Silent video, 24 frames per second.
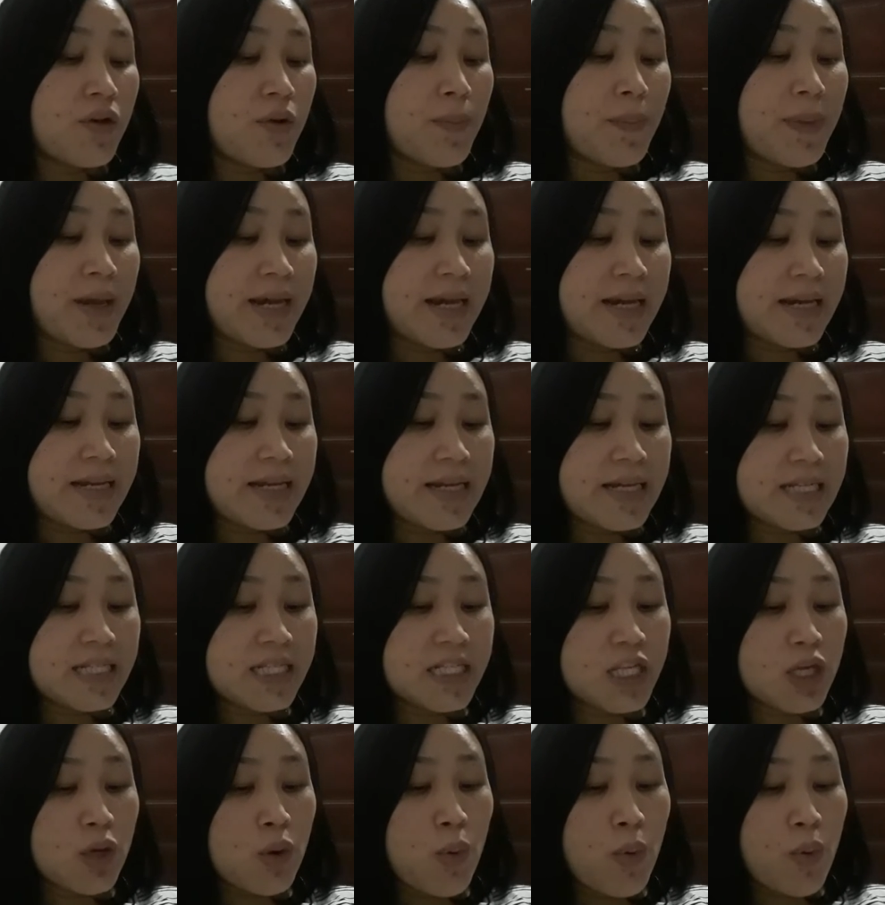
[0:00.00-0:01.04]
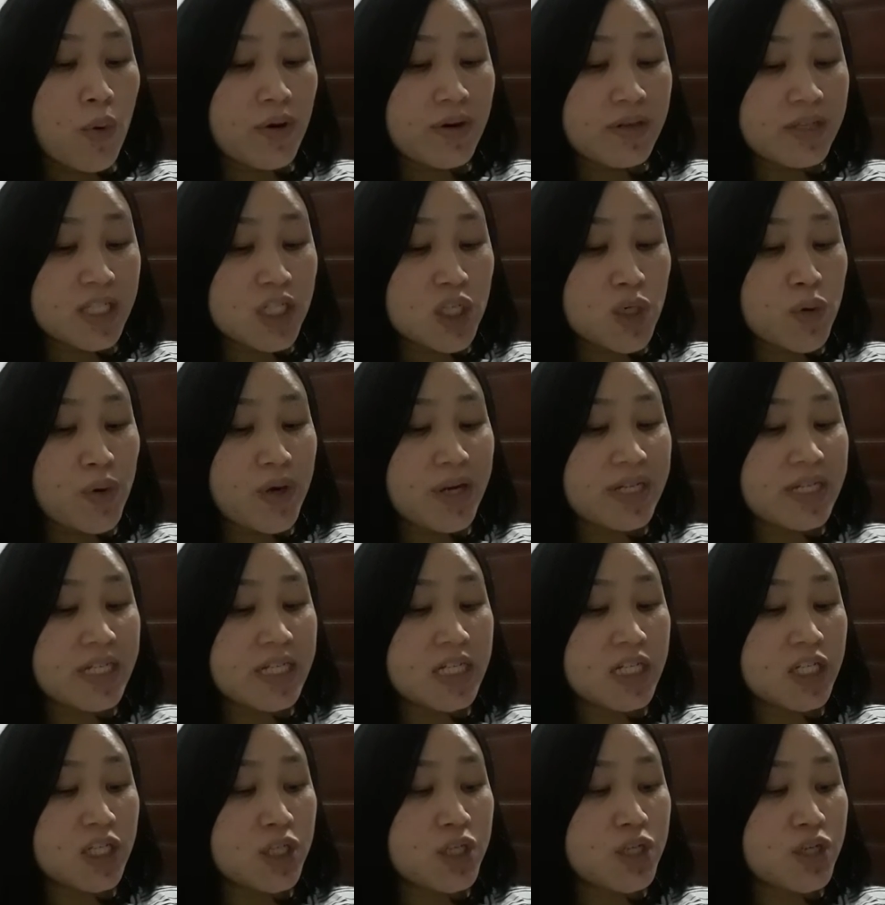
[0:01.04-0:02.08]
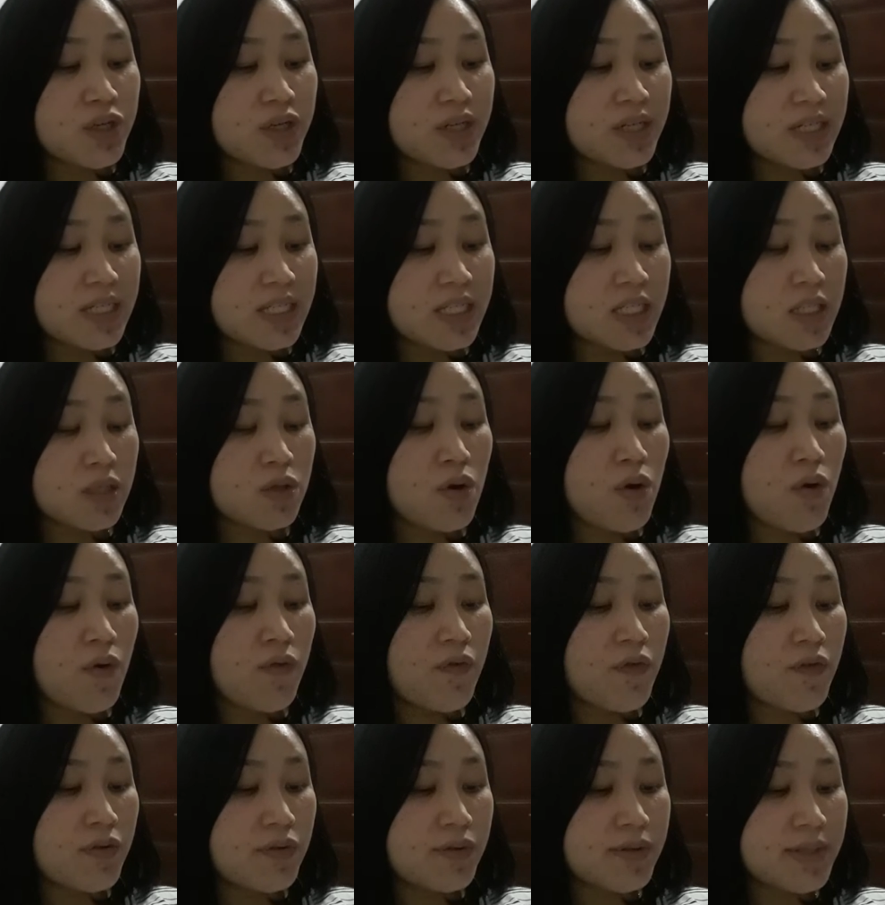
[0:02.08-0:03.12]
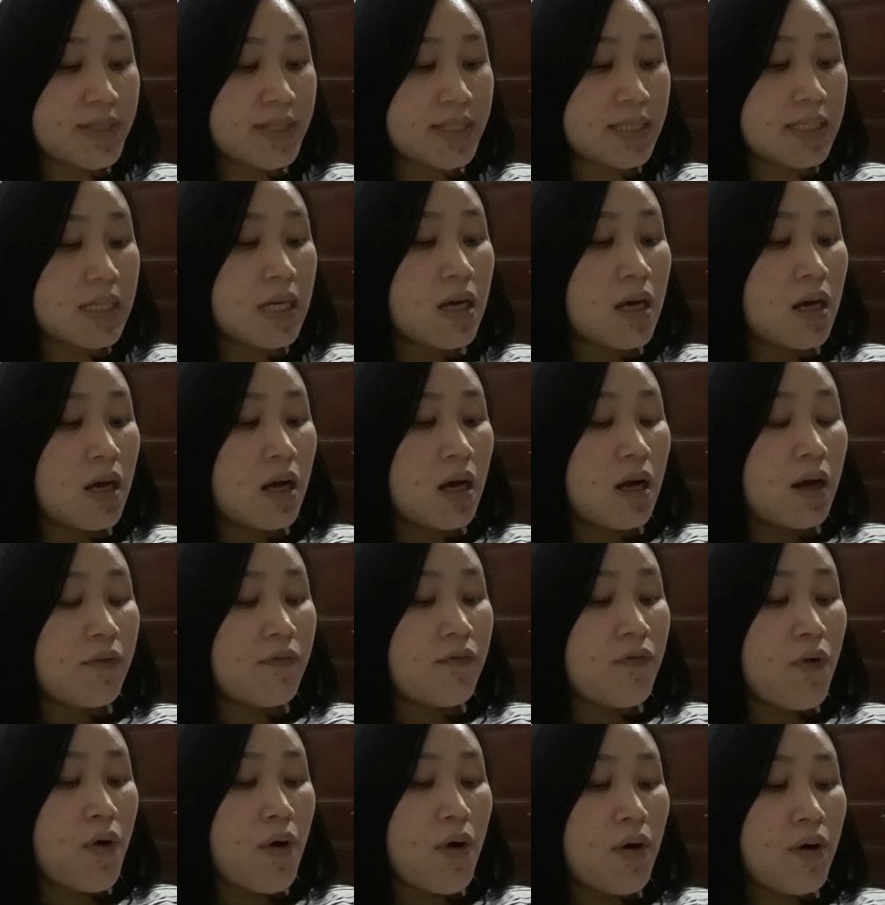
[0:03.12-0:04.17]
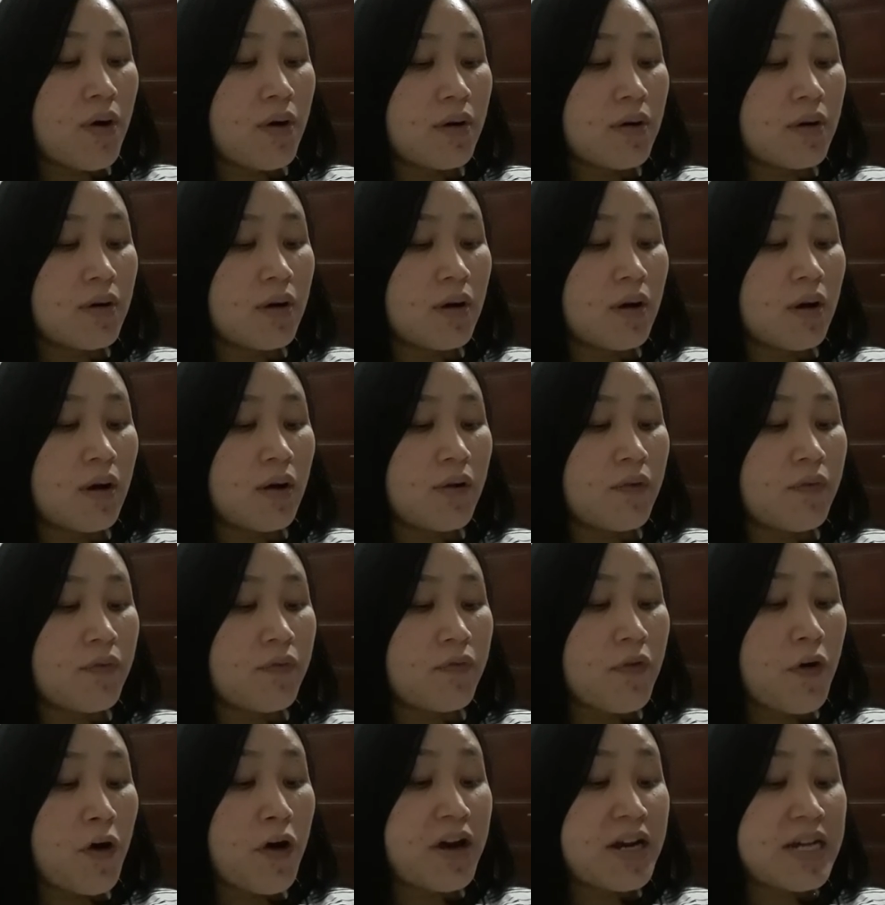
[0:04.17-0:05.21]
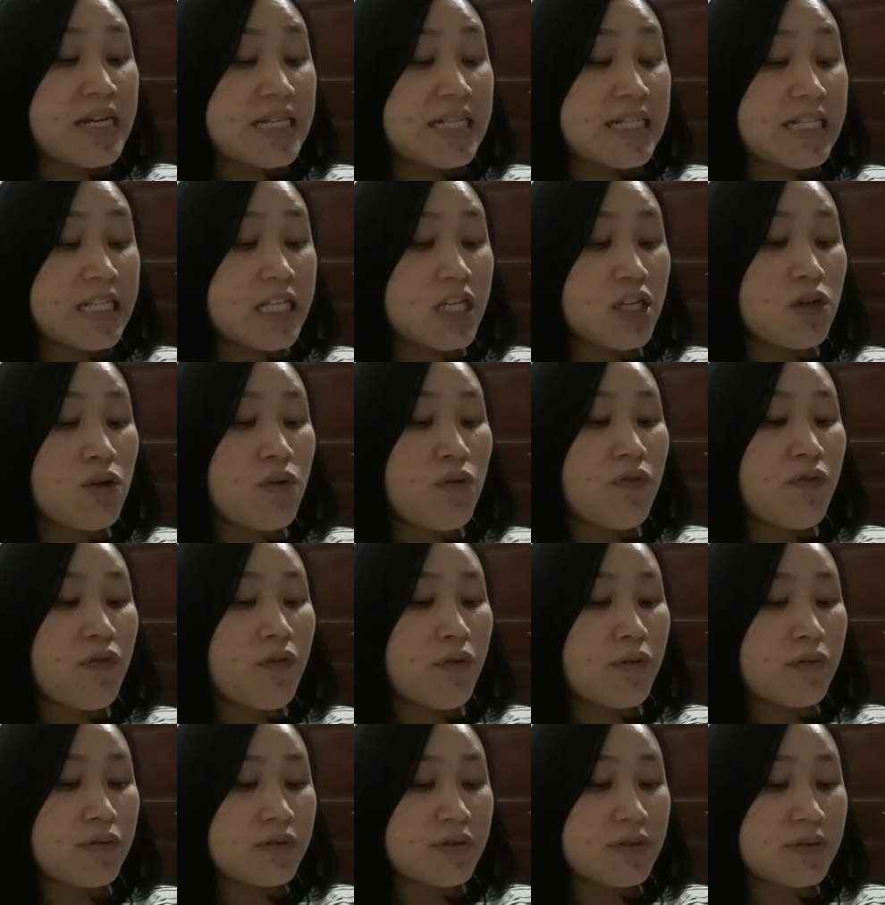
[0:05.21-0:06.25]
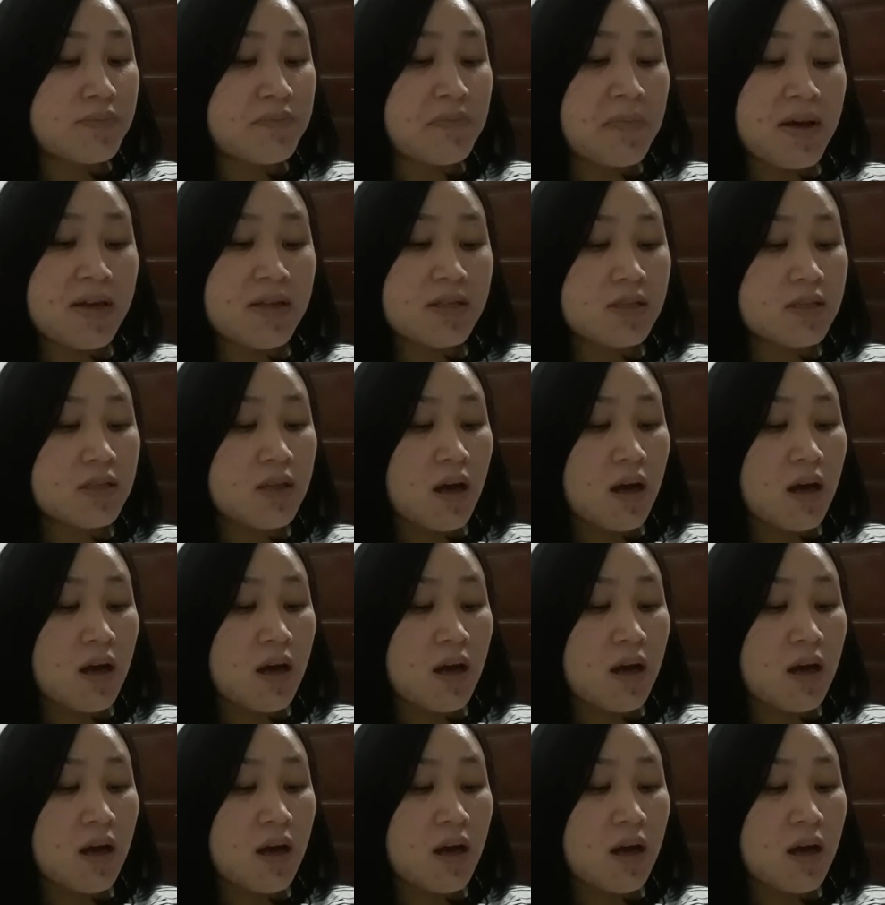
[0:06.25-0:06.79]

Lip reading: beginning, she was reading children's novels, very easy novels, but